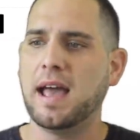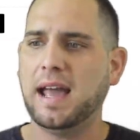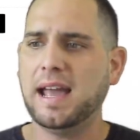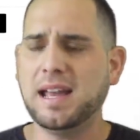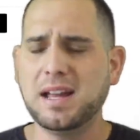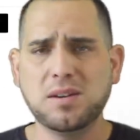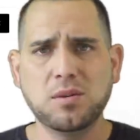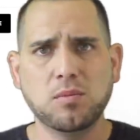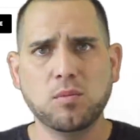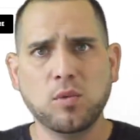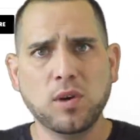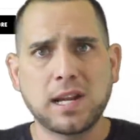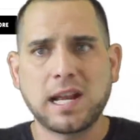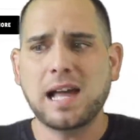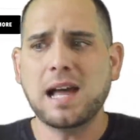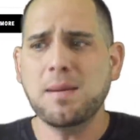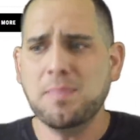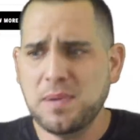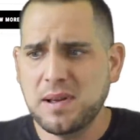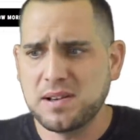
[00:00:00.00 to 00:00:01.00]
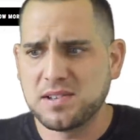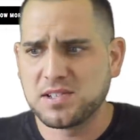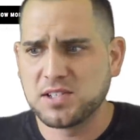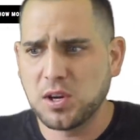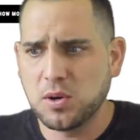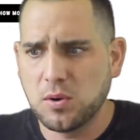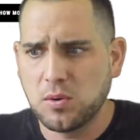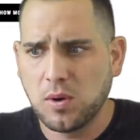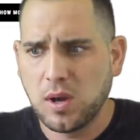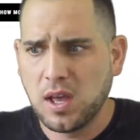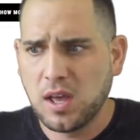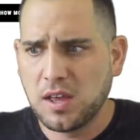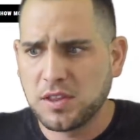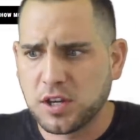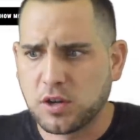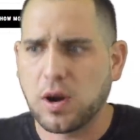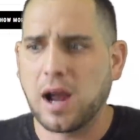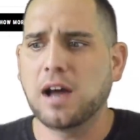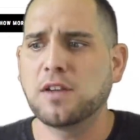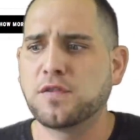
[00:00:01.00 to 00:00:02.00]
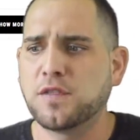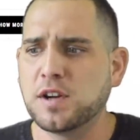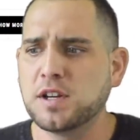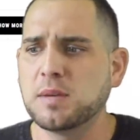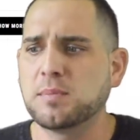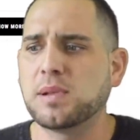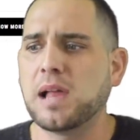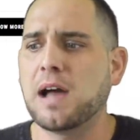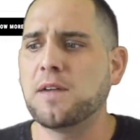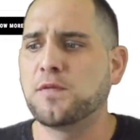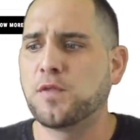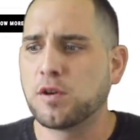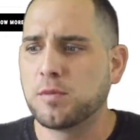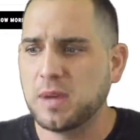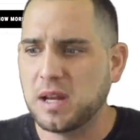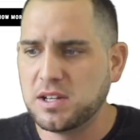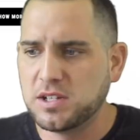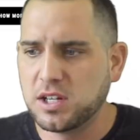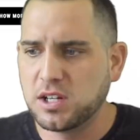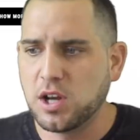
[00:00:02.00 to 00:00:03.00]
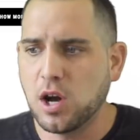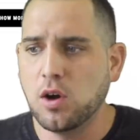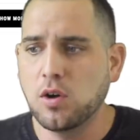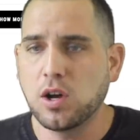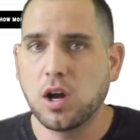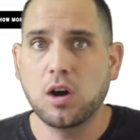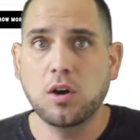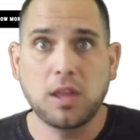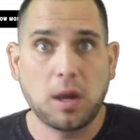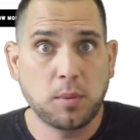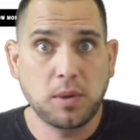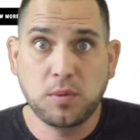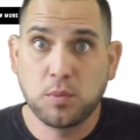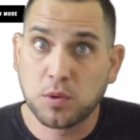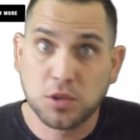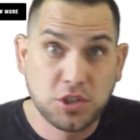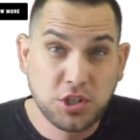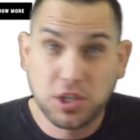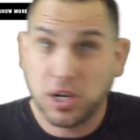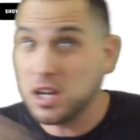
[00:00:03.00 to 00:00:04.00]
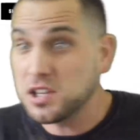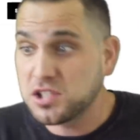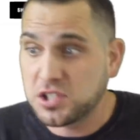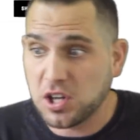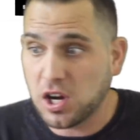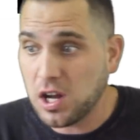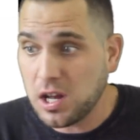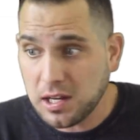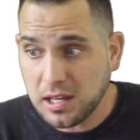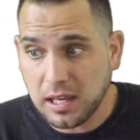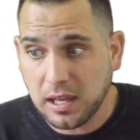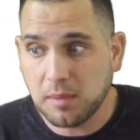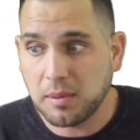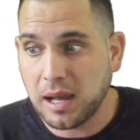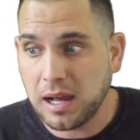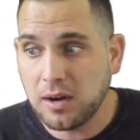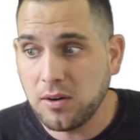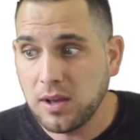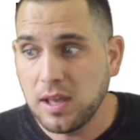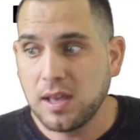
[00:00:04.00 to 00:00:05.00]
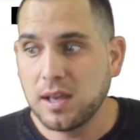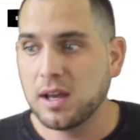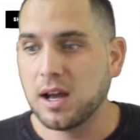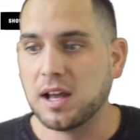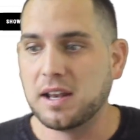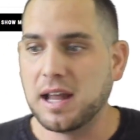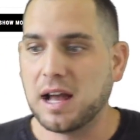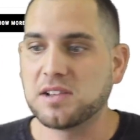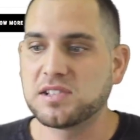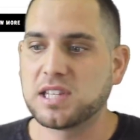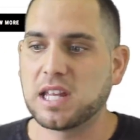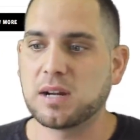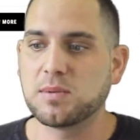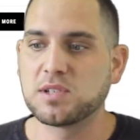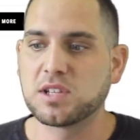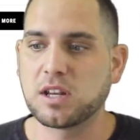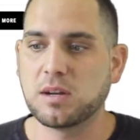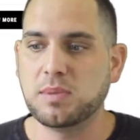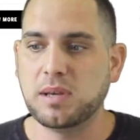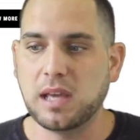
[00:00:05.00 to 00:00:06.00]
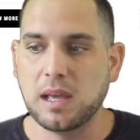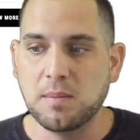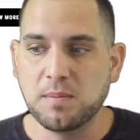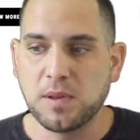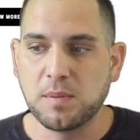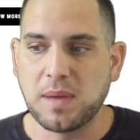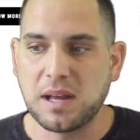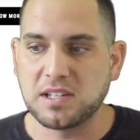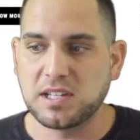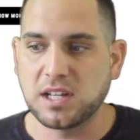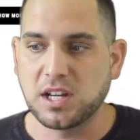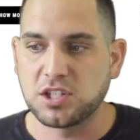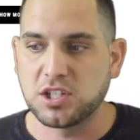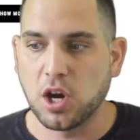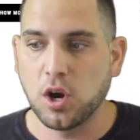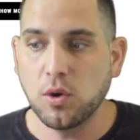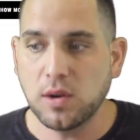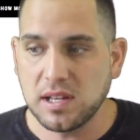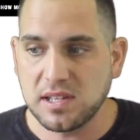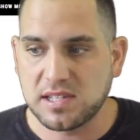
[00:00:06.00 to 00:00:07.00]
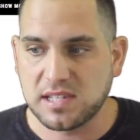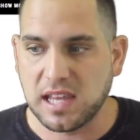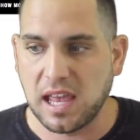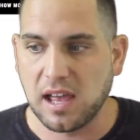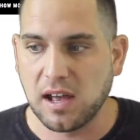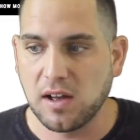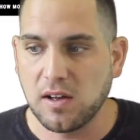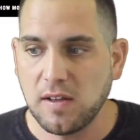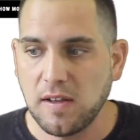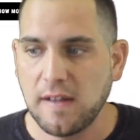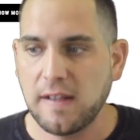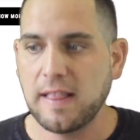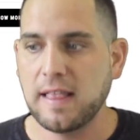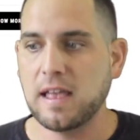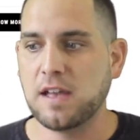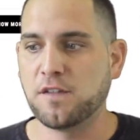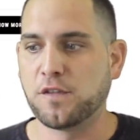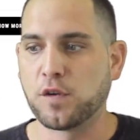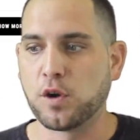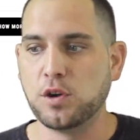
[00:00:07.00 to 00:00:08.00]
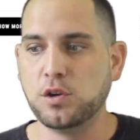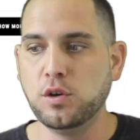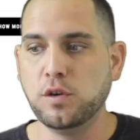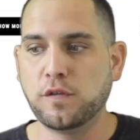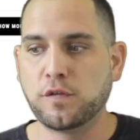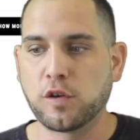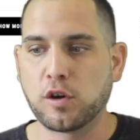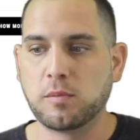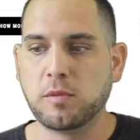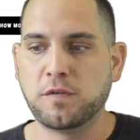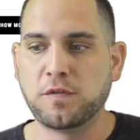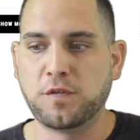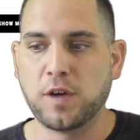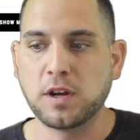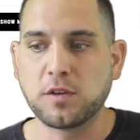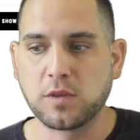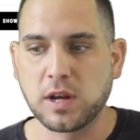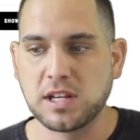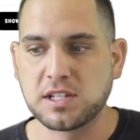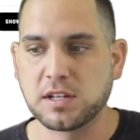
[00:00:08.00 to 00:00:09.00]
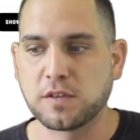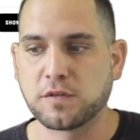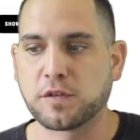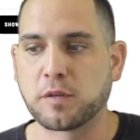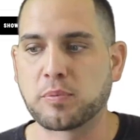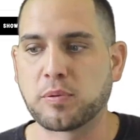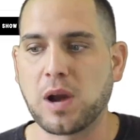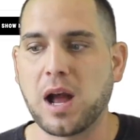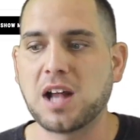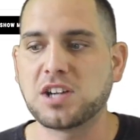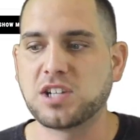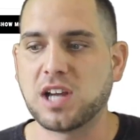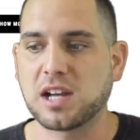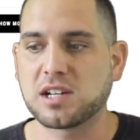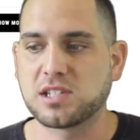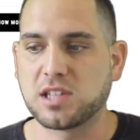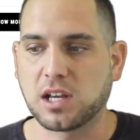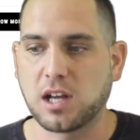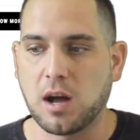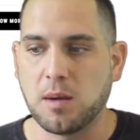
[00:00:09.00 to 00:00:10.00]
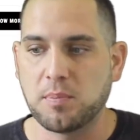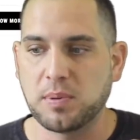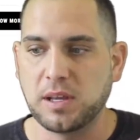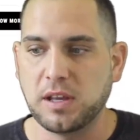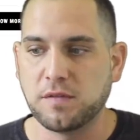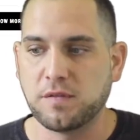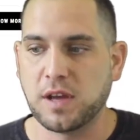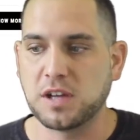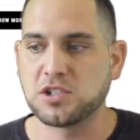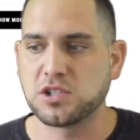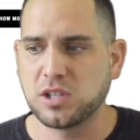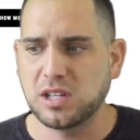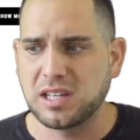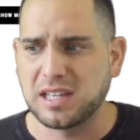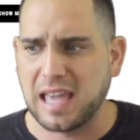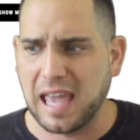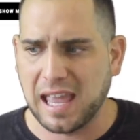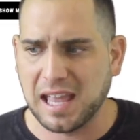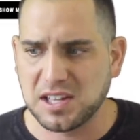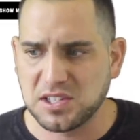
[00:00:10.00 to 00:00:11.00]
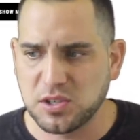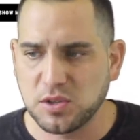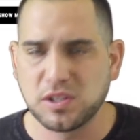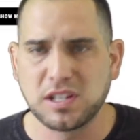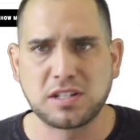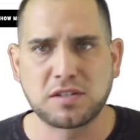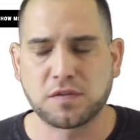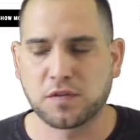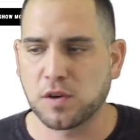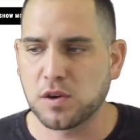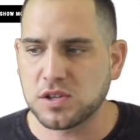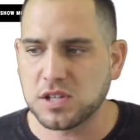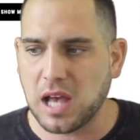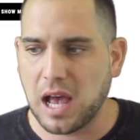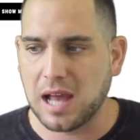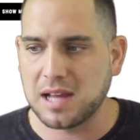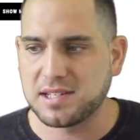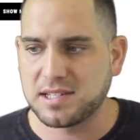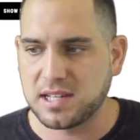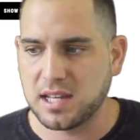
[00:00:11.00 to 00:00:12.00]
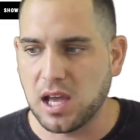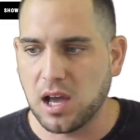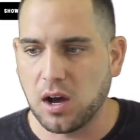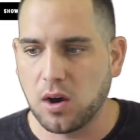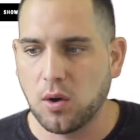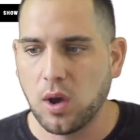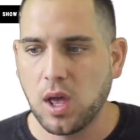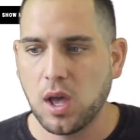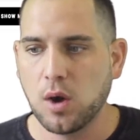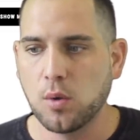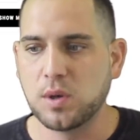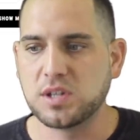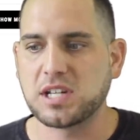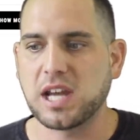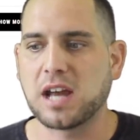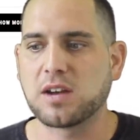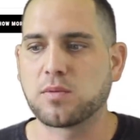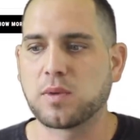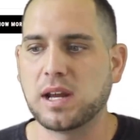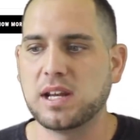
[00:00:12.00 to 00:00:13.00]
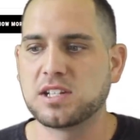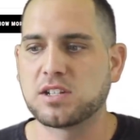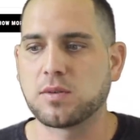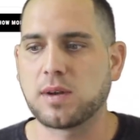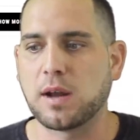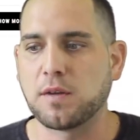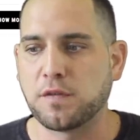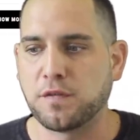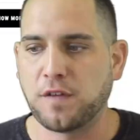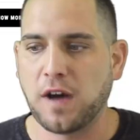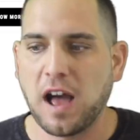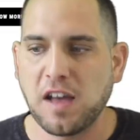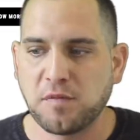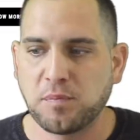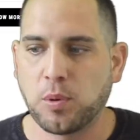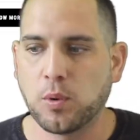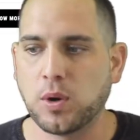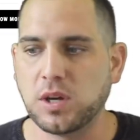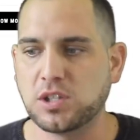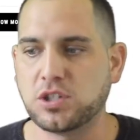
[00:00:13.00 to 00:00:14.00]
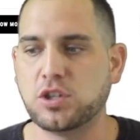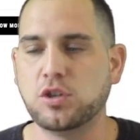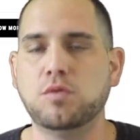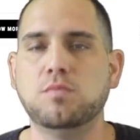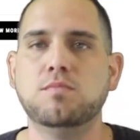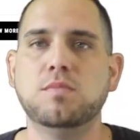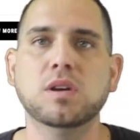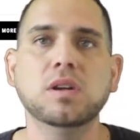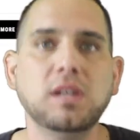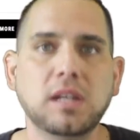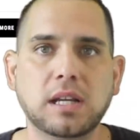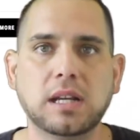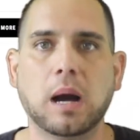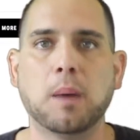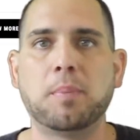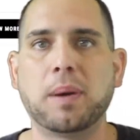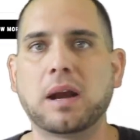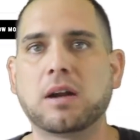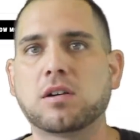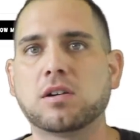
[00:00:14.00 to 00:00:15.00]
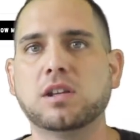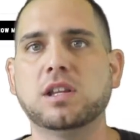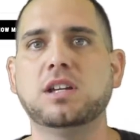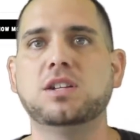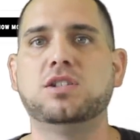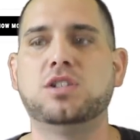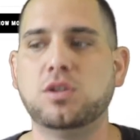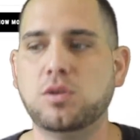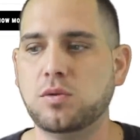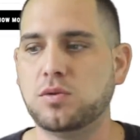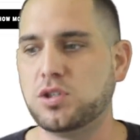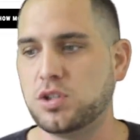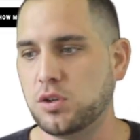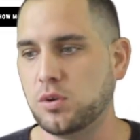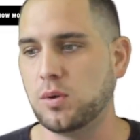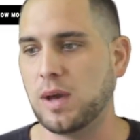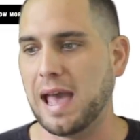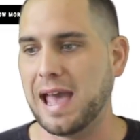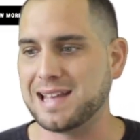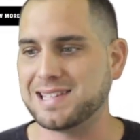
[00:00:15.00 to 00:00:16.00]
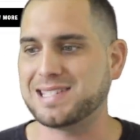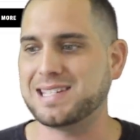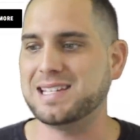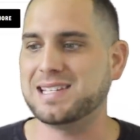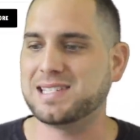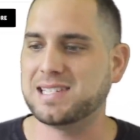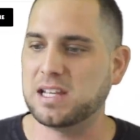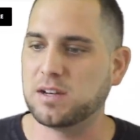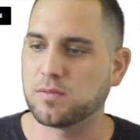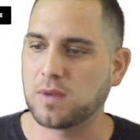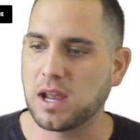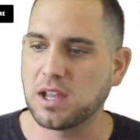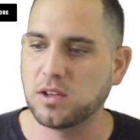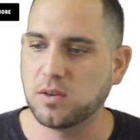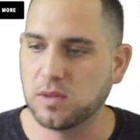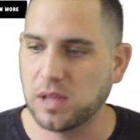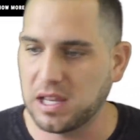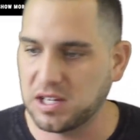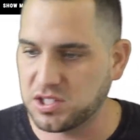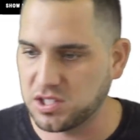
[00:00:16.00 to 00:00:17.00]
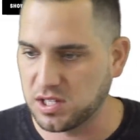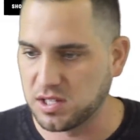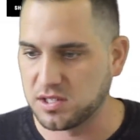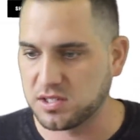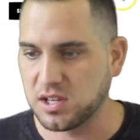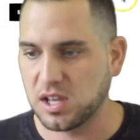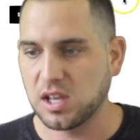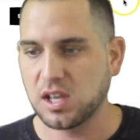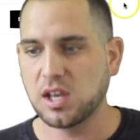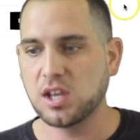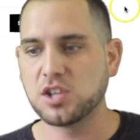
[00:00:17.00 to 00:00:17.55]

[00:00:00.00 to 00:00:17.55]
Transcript: And what happened? So, the crowdfunding platform Indiegogo that we were just talking about announced that it was going to be implementing a token sale for a new form of fundraising for projects. The company eventually canceled its first ICO, which had raised around 5.2 million apparently due to SEC regulations.